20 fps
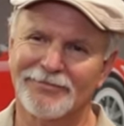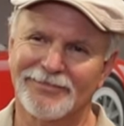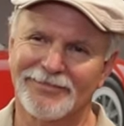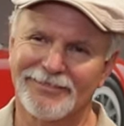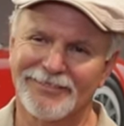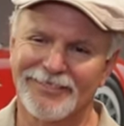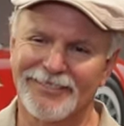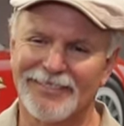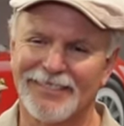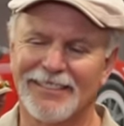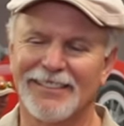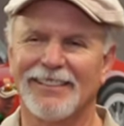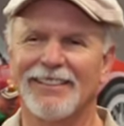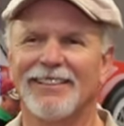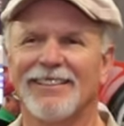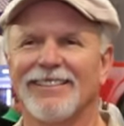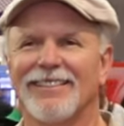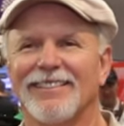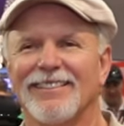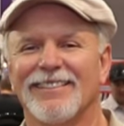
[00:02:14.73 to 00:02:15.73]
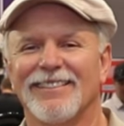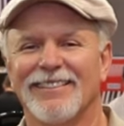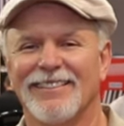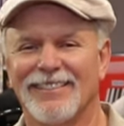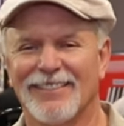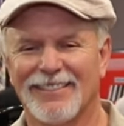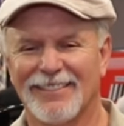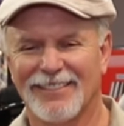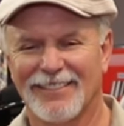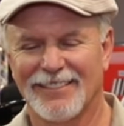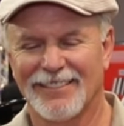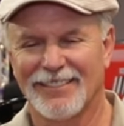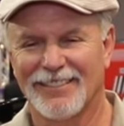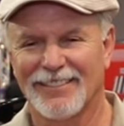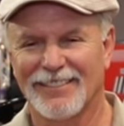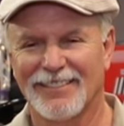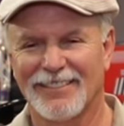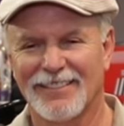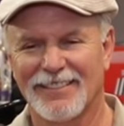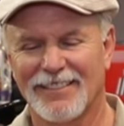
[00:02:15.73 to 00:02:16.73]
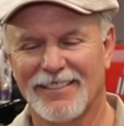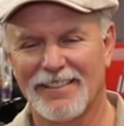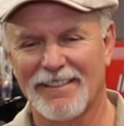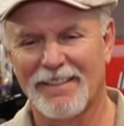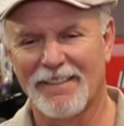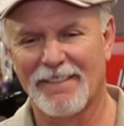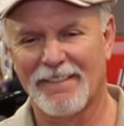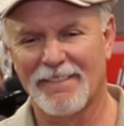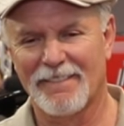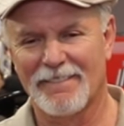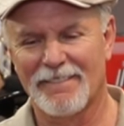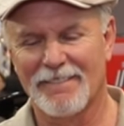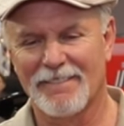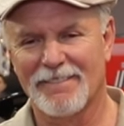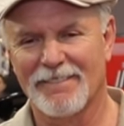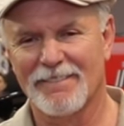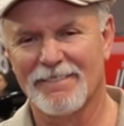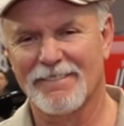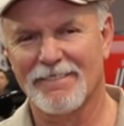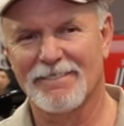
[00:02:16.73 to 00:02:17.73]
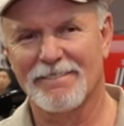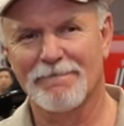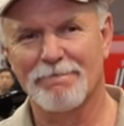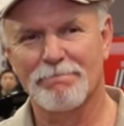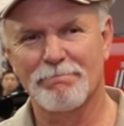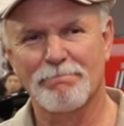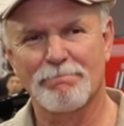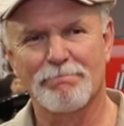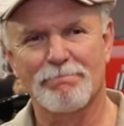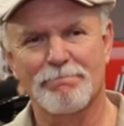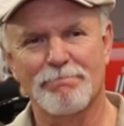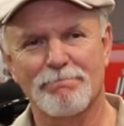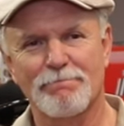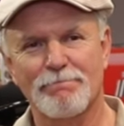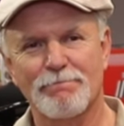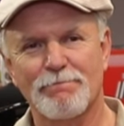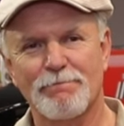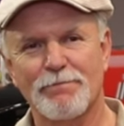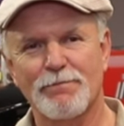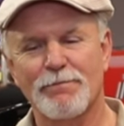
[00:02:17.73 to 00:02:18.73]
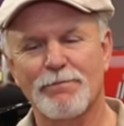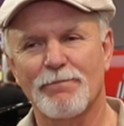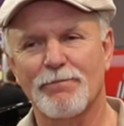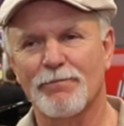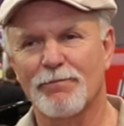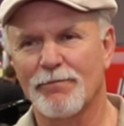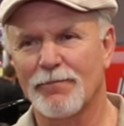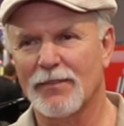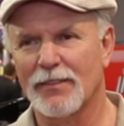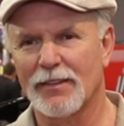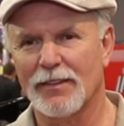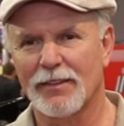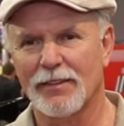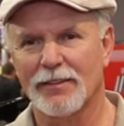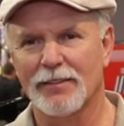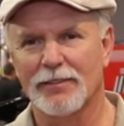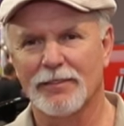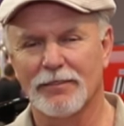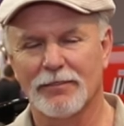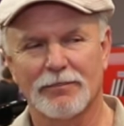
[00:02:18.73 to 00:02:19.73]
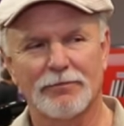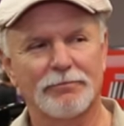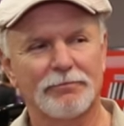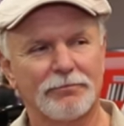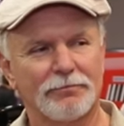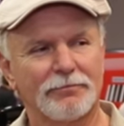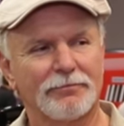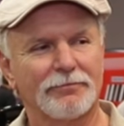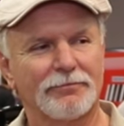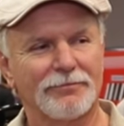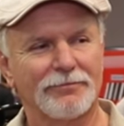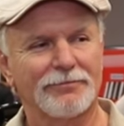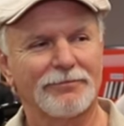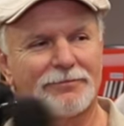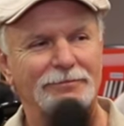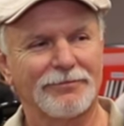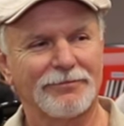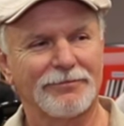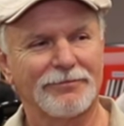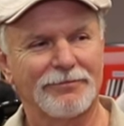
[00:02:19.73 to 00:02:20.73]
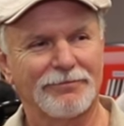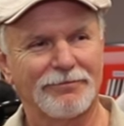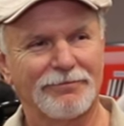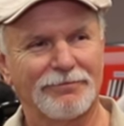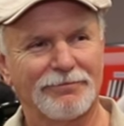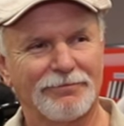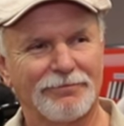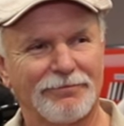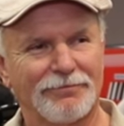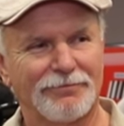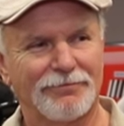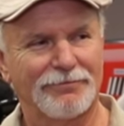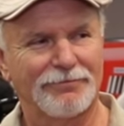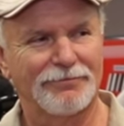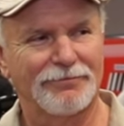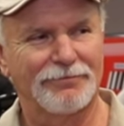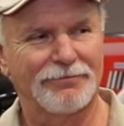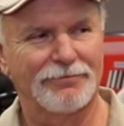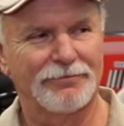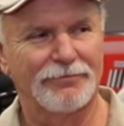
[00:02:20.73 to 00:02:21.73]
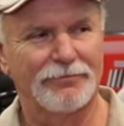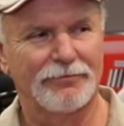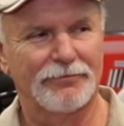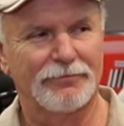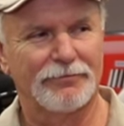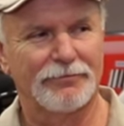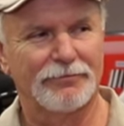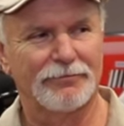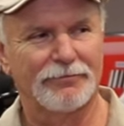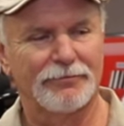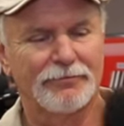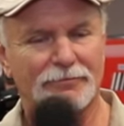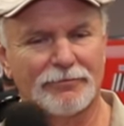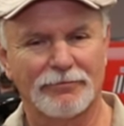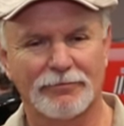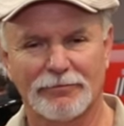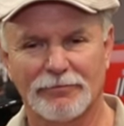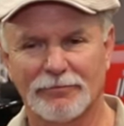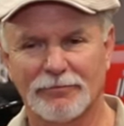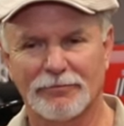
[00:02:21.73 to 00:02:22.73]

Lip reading: [no speech]